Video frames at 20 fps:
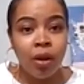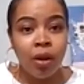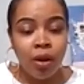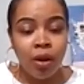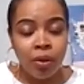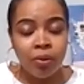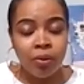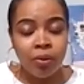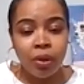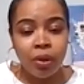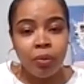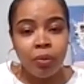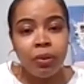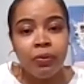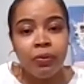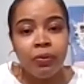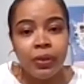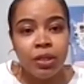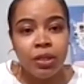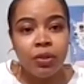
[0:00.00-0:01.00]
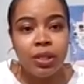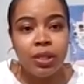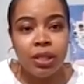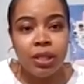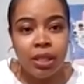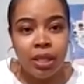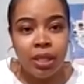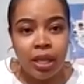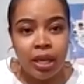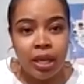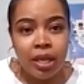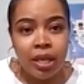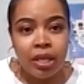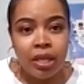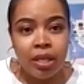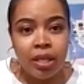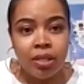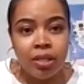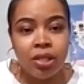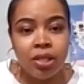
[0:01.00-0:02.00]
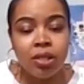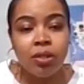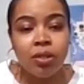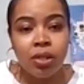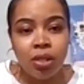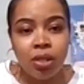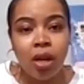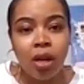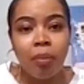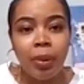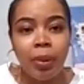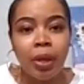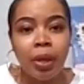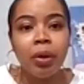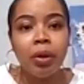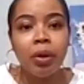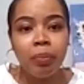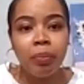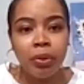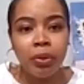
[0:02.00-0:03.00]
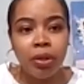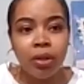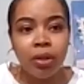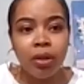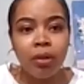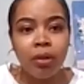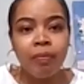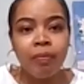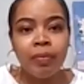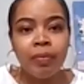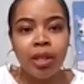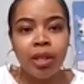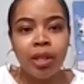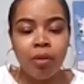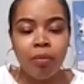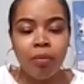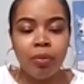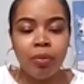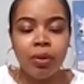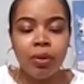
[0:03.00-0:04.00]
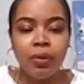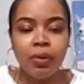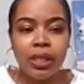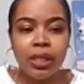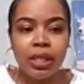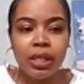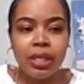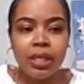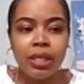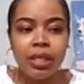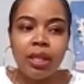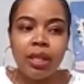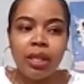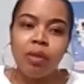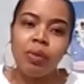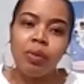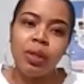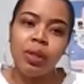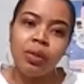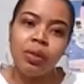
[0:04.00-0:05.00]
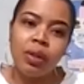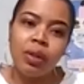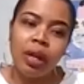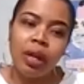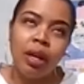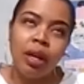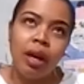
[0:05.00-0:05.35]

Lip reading: that we're featuring tonight, and she's going to talk about her book and her book release. And then we do